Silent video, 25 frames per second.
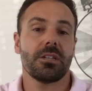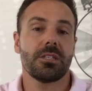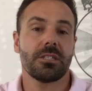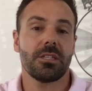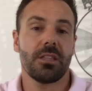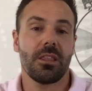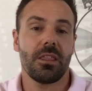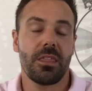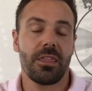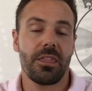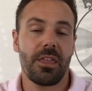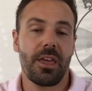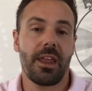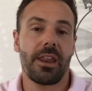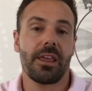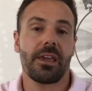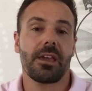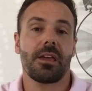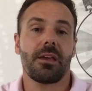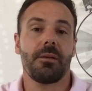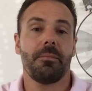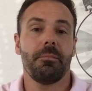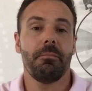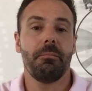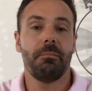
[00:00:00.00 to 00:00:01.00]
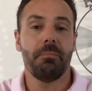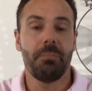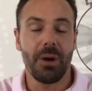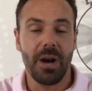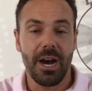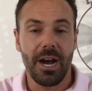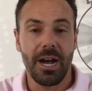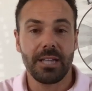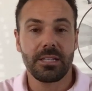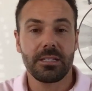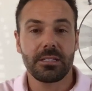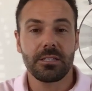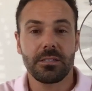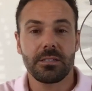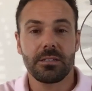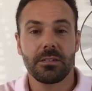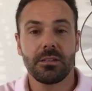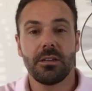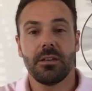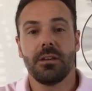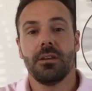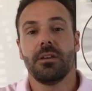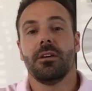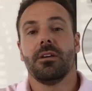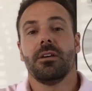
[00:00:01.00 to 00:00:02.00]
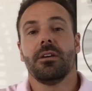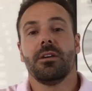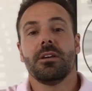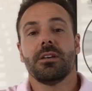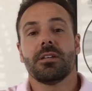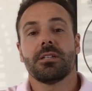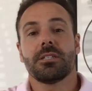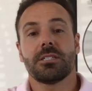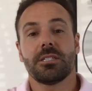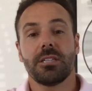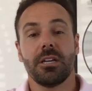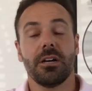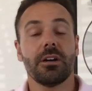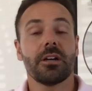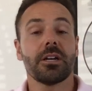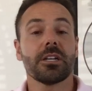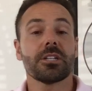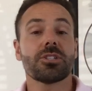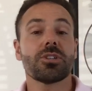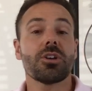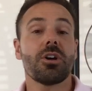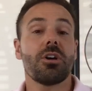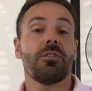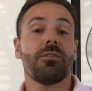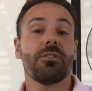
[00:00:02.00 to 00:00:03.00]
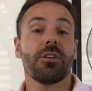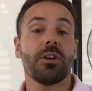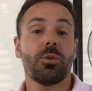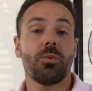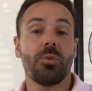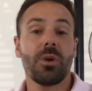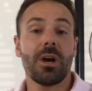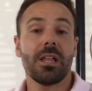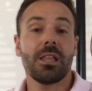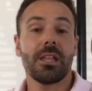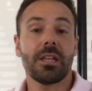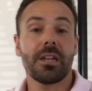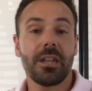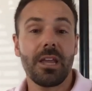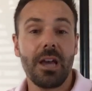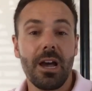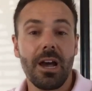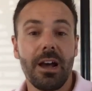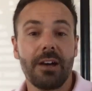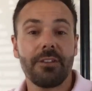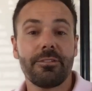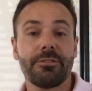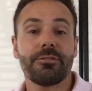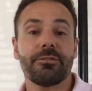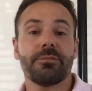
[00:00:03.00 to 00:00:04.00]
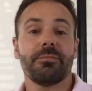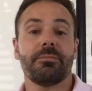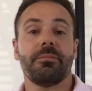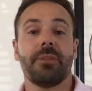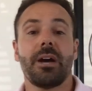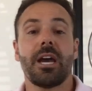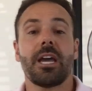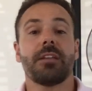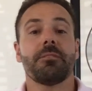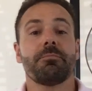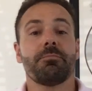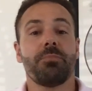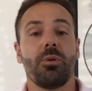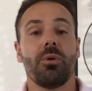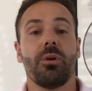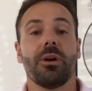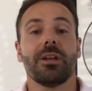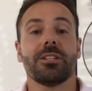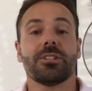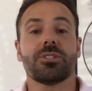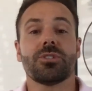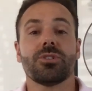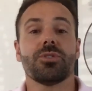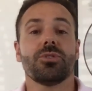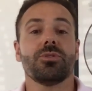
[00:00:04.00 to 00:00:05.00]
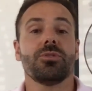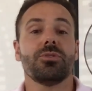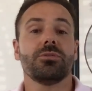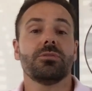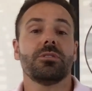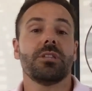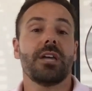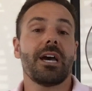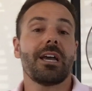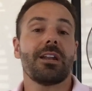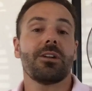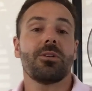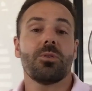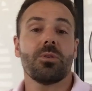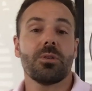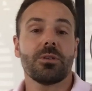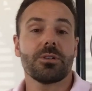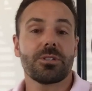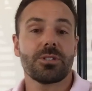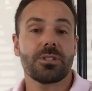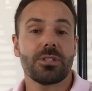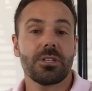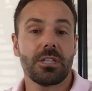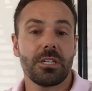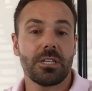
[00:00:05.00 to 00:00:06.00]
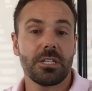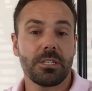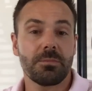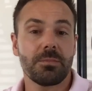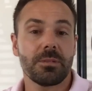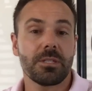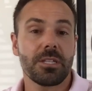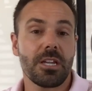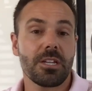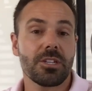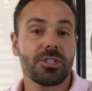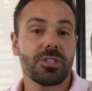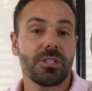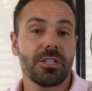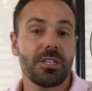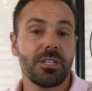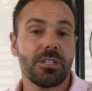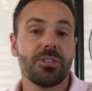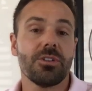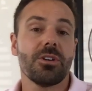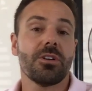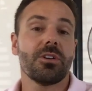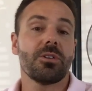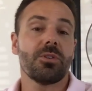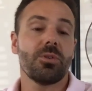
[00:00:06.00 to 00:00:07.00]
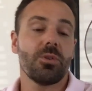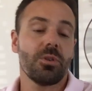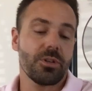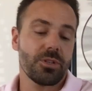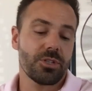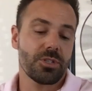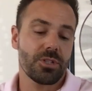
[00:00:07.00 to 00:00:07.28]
synthetic, but still gets over it well enough, might point to that horse is potentially a dirt horse.